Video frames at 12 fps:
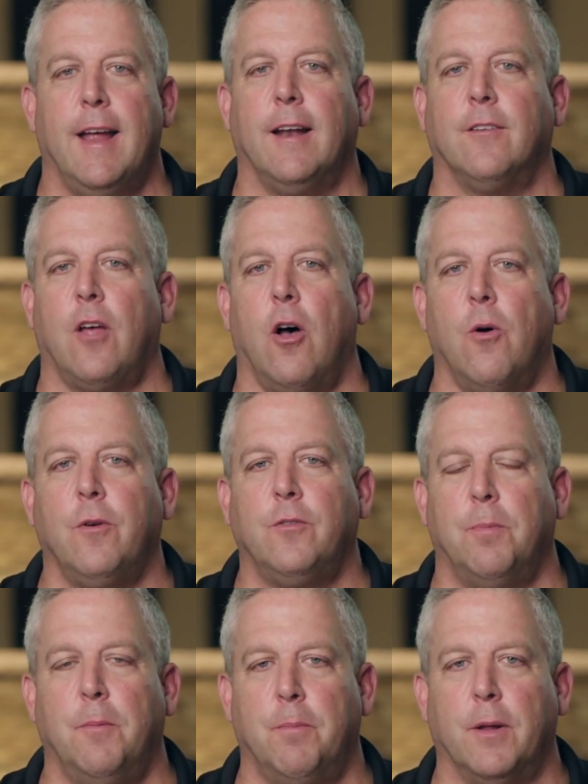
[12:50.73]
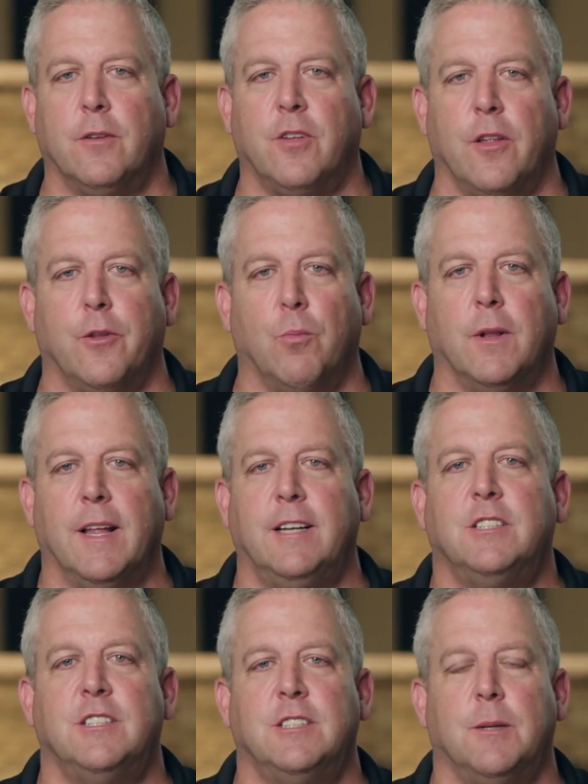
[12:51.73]
and it's always been built on the
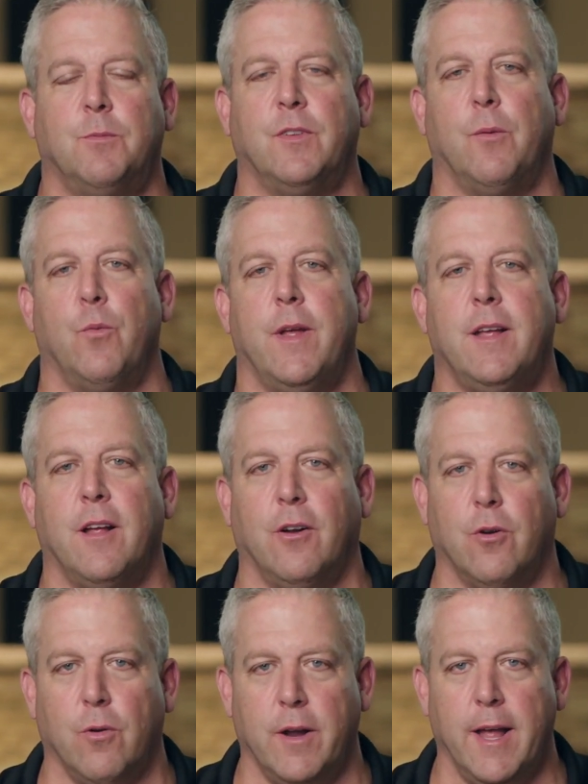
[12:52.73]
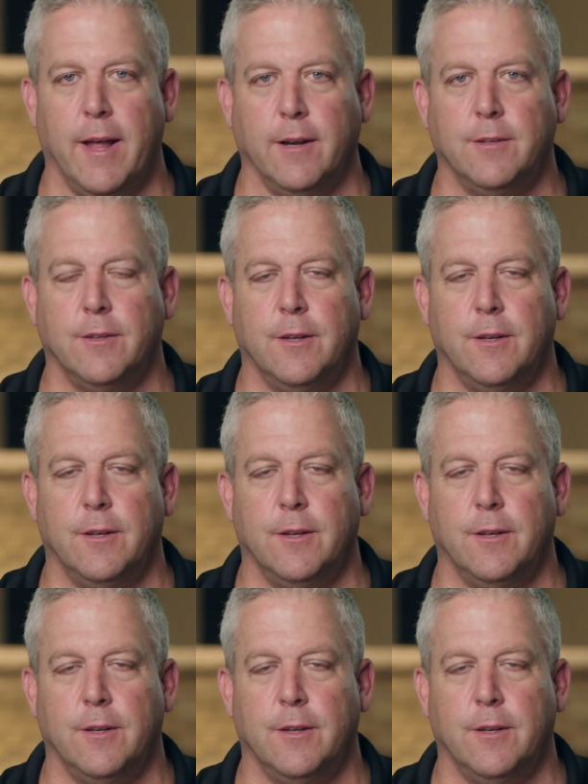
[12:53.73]
relationships that we can create.